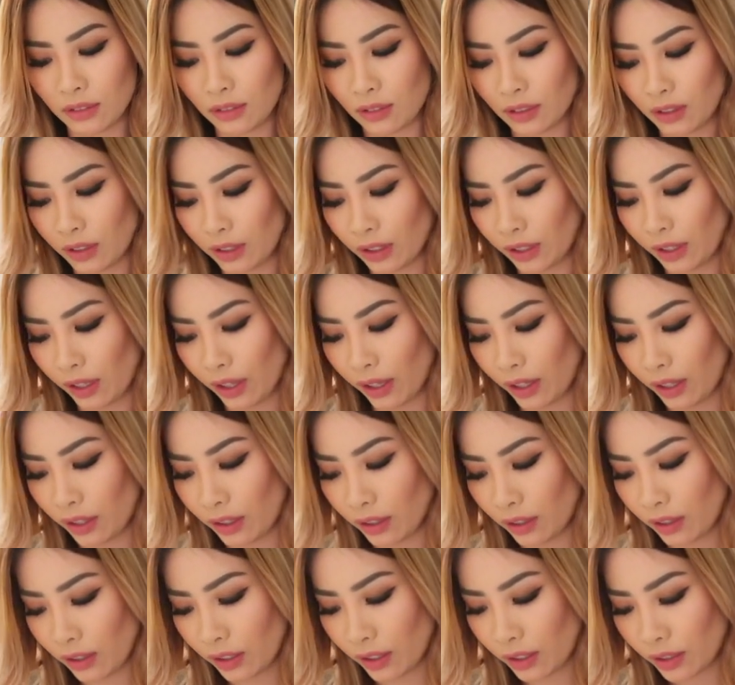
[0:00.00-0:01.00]
Okay,
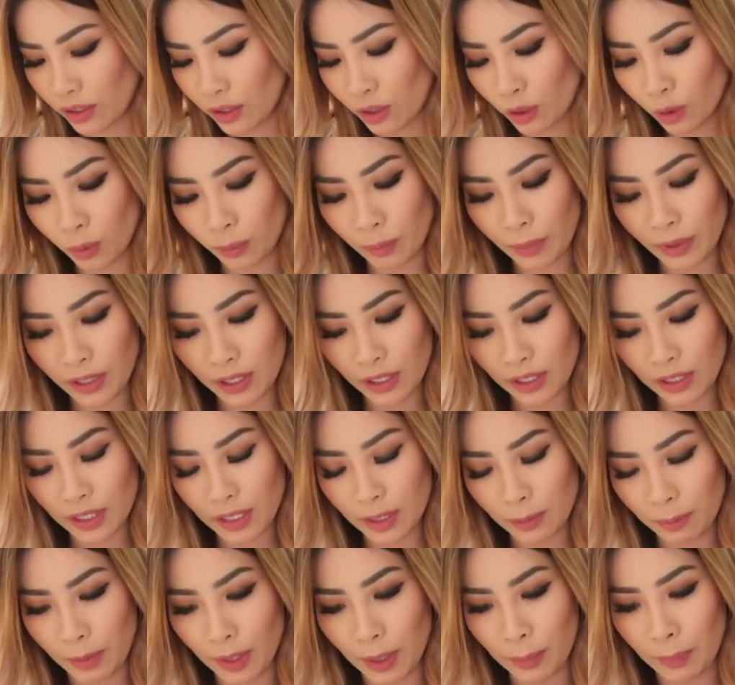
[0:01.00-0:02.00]
let's open this
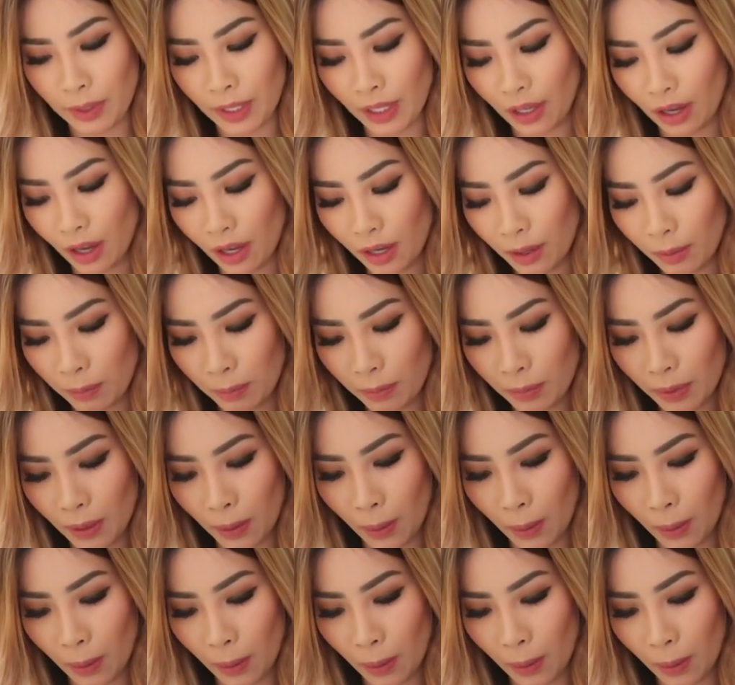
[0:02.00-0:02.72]
baby up.